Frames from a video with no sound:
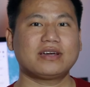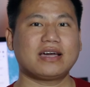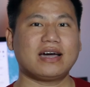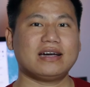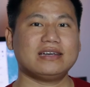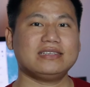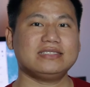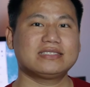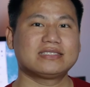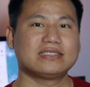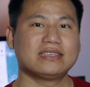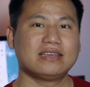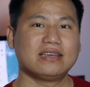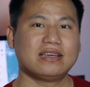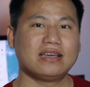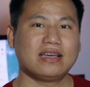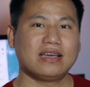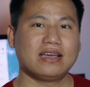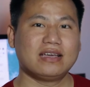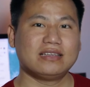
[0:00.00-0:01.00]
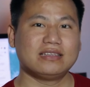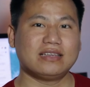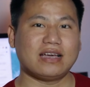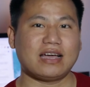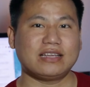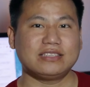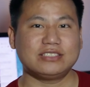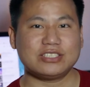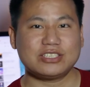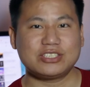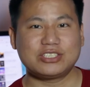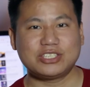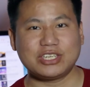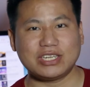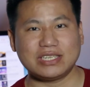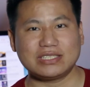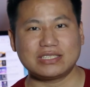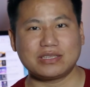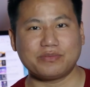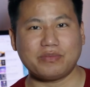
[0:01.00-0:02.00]
guys, I just
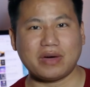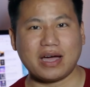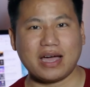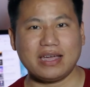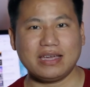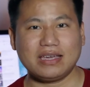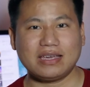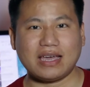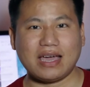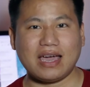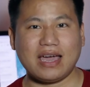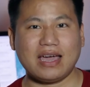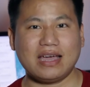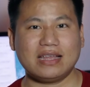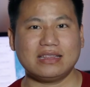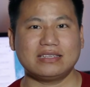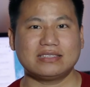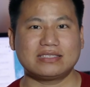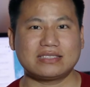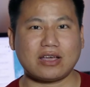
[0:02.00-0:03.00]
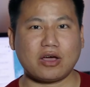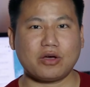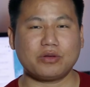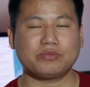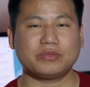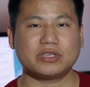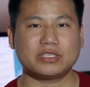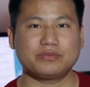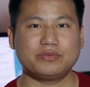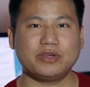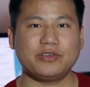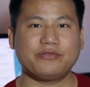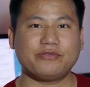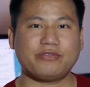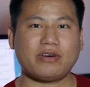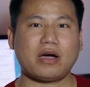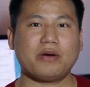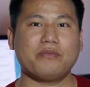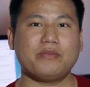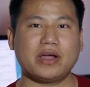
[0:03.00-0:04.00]
changed the mic and the sound must be
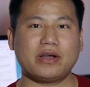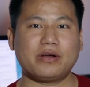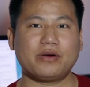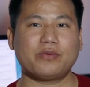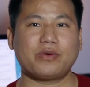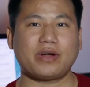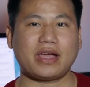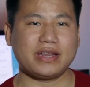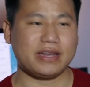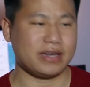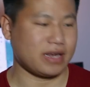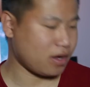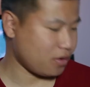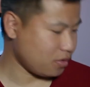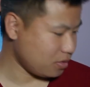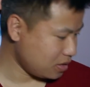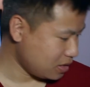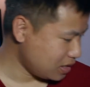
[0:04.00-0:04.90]
far better right now.